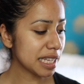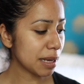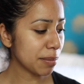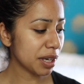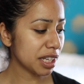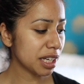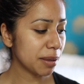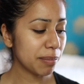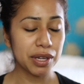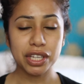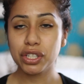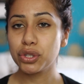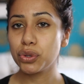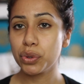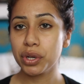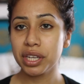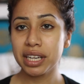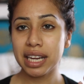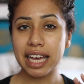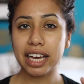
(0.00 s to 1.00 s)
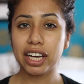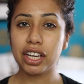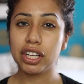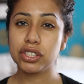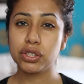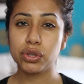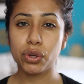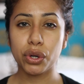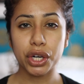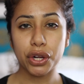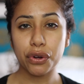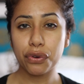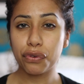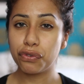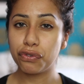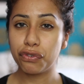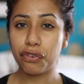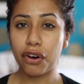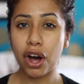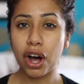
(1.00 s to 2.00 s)
I'm going to be doing like a sort of
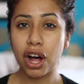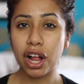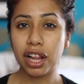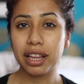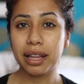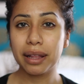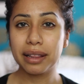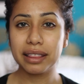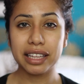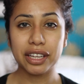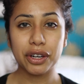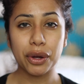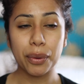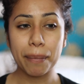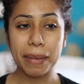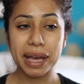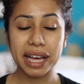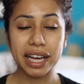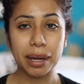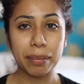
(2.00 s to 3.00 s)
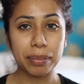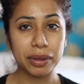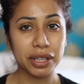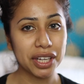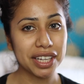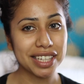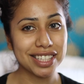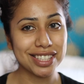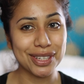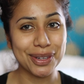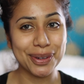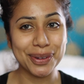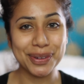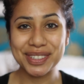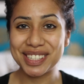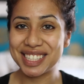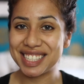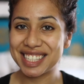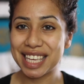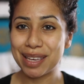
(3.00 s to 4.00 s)
fall little makeup look, so
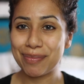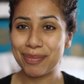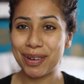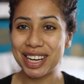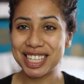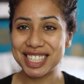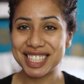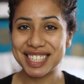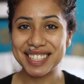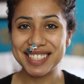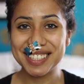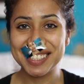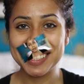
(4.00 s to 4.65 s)
just keep watching.